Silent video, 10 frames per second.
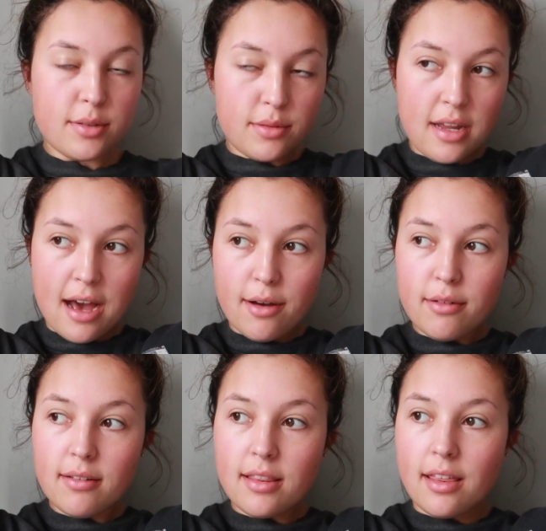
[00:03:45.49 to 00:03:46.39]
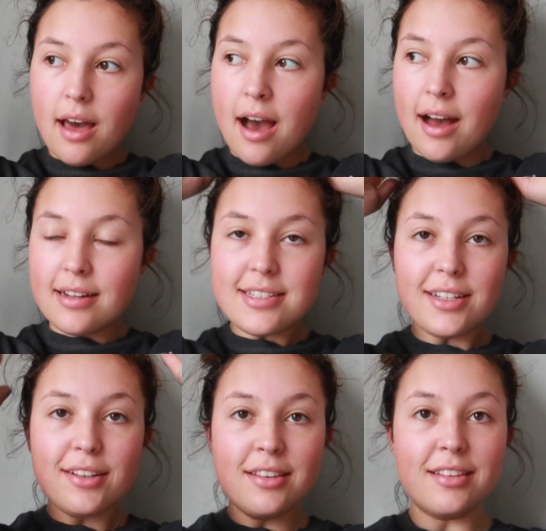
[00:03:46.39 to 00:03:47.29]
So now that
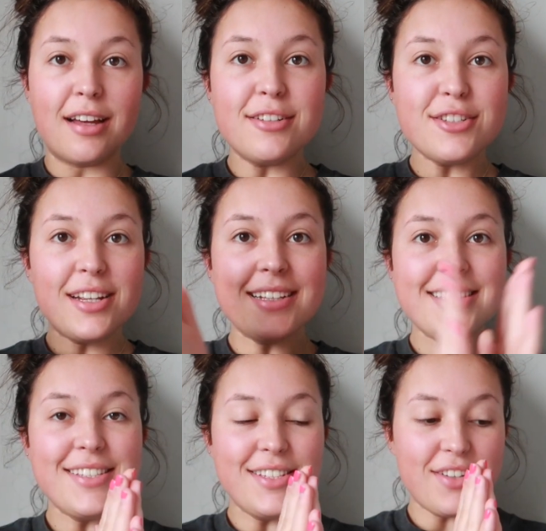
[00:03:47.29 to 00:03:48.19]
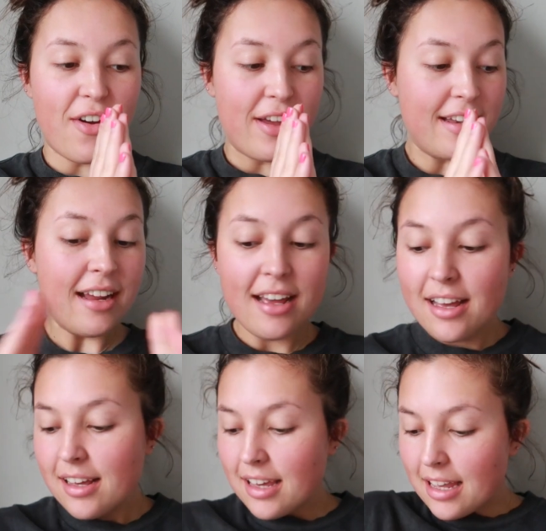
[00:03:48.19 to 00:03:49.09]
lunch is done,
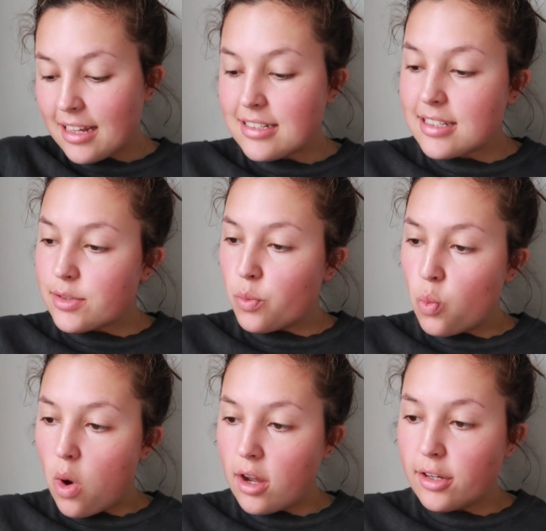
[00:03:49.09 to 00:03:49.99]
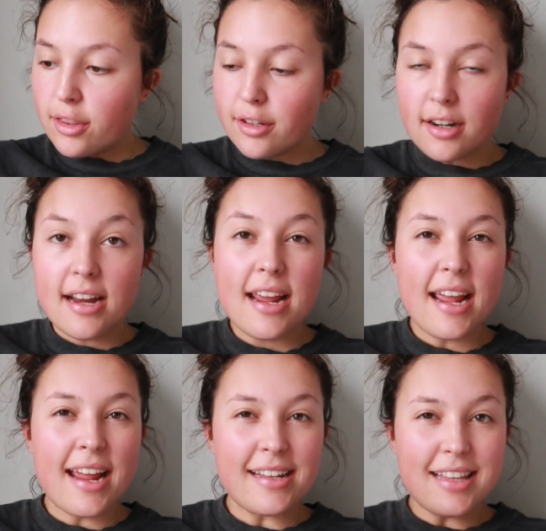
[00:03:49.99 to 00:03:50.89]
it's
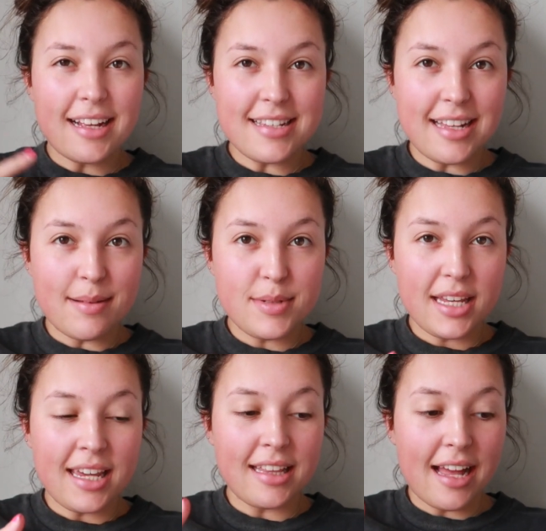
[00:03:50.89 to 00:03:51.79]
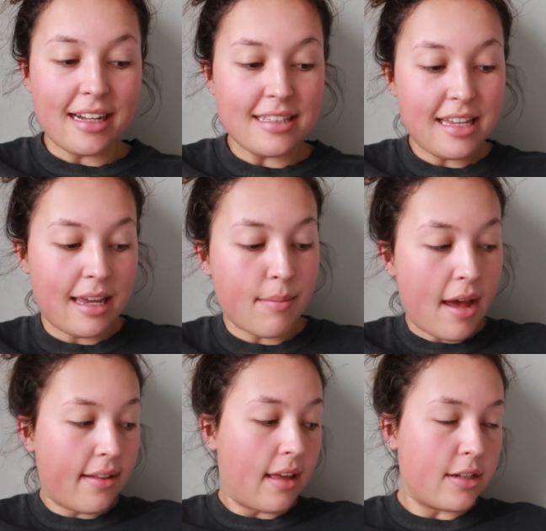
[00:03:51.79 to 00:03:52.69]
1:30, and like I said, I'm taking that exam
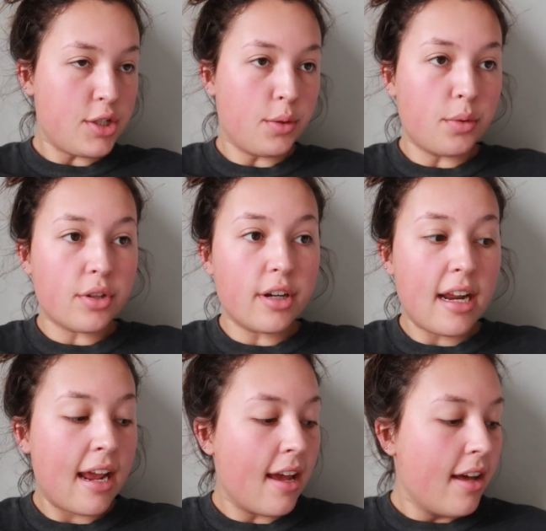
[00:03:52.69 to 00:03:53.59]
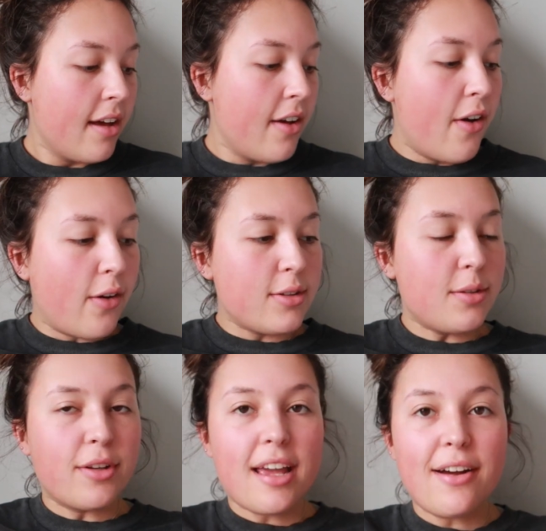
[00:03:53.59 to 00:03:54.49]
at like 2:30.
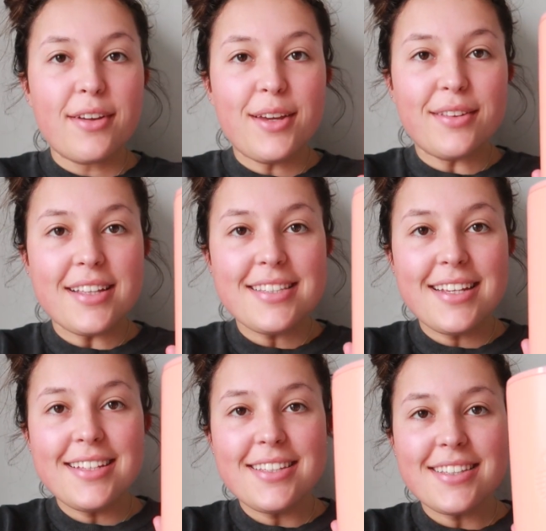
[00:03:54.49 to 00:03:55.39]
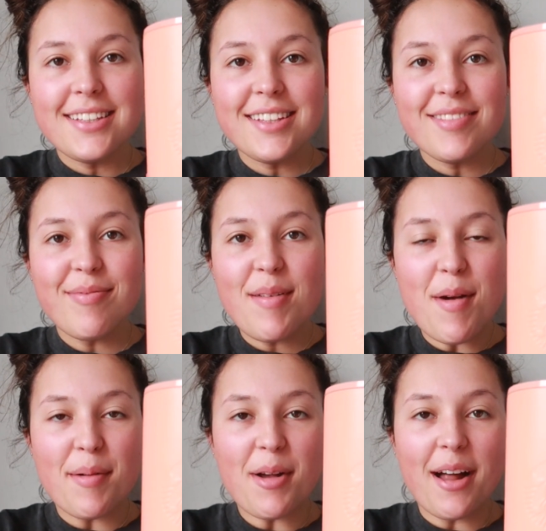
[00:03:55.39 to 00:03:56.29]
Also, look at how cute this is. My
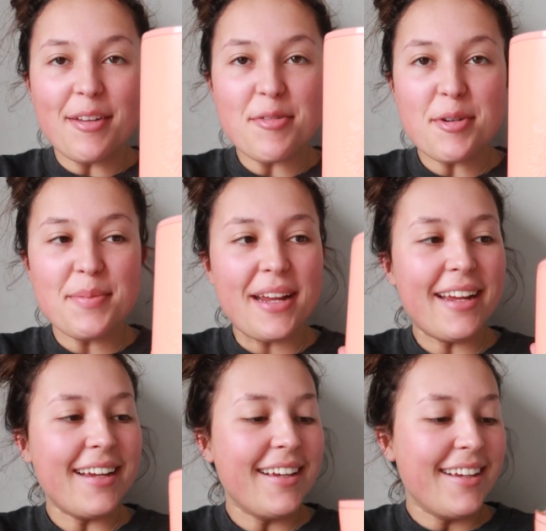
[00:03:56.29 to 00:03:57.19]
mom got it for me.